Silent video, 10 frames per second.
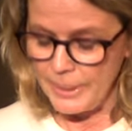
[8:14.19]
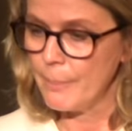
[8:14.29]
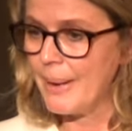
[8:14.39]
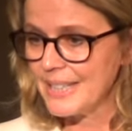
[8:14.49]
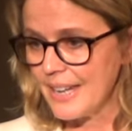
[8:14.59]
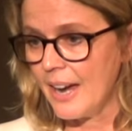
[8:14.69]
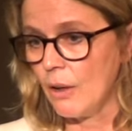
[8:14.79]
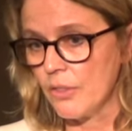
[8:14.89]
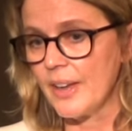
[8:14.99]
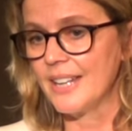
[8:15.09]
be in better
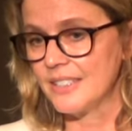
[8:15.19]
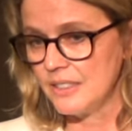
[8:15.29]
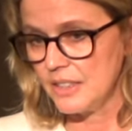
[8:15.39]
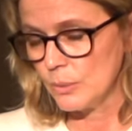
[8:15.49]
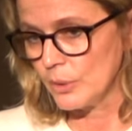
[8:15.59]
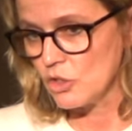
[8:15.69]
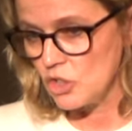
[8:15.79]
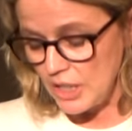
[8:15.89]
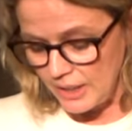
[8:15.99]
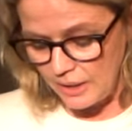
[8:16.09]
health, as indeed will
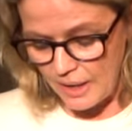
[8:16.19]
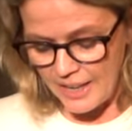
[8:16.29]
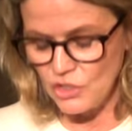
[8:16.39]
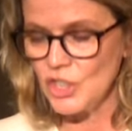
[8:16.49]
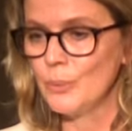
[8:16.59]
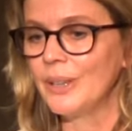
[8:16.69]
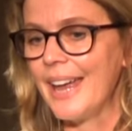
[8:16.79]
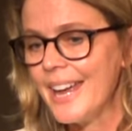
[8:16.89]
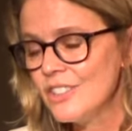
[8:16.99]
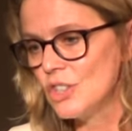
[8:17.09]
she, and she
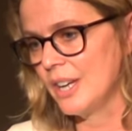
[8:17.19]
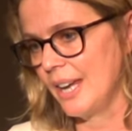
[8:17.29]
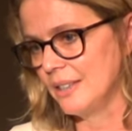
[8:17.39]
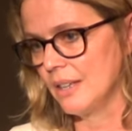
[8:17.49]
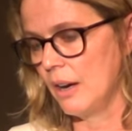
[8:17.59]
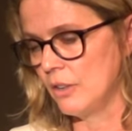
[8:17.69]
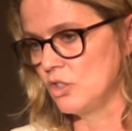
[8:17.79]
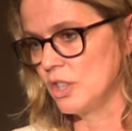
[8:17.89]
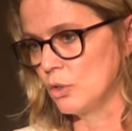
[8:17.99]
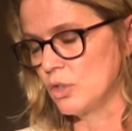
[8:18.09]
will educate her
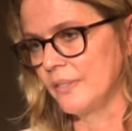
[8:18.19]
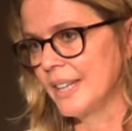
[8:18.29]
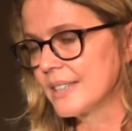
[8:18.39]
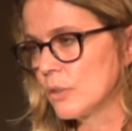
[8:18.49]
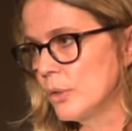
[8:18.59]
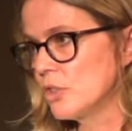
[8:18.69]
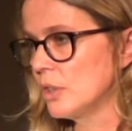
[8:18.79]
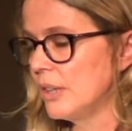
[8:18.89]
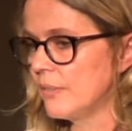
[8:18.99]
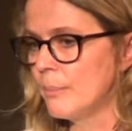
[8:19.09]
own children. That's
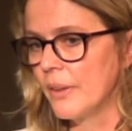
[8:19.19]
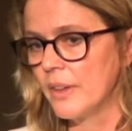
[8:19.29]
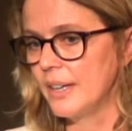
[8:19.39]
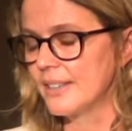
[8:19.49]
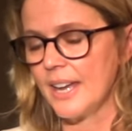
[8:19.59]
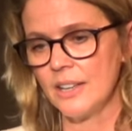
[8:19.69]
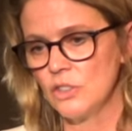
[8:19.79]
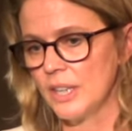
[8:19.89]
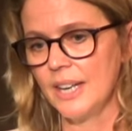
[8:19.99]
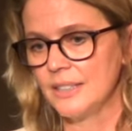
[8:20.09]
crucial. If a mother is
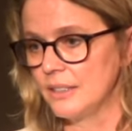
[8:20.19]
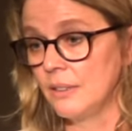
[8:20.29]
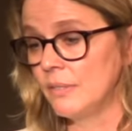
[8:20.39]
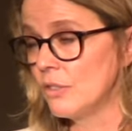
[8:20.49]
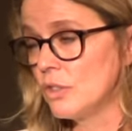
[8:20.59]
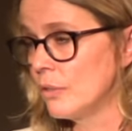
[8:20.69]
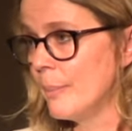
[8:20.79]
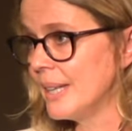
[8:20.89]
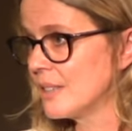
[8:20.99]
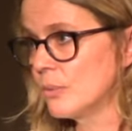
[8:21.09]
educated, even if she
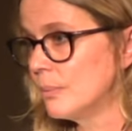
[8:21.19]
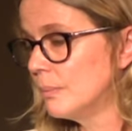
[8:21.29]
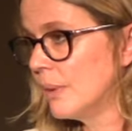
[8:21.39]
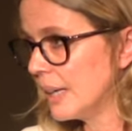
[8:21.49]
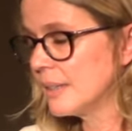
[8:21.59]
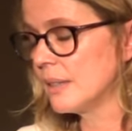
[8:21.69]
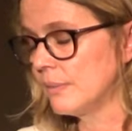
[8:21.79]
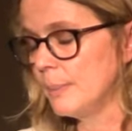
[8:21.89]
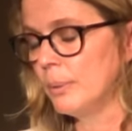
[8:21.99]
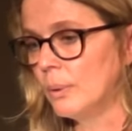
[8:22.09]
remains
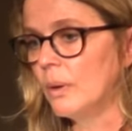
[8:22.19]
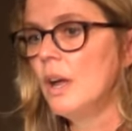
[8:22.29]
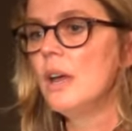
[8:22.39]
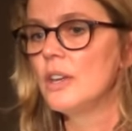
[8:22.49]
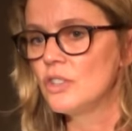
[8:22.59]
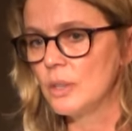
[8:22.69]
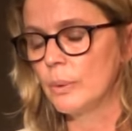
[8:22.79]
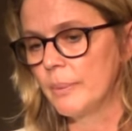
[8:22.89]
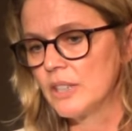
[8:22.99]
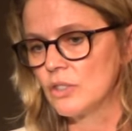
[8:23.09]
relatively poor, she
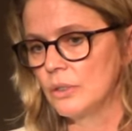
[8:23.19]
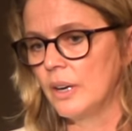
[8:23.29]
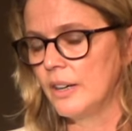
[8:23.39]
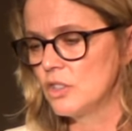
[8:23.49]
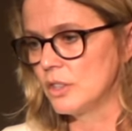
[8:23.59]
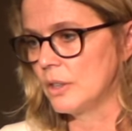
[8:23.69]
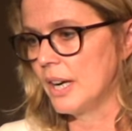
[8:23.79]
will make sure her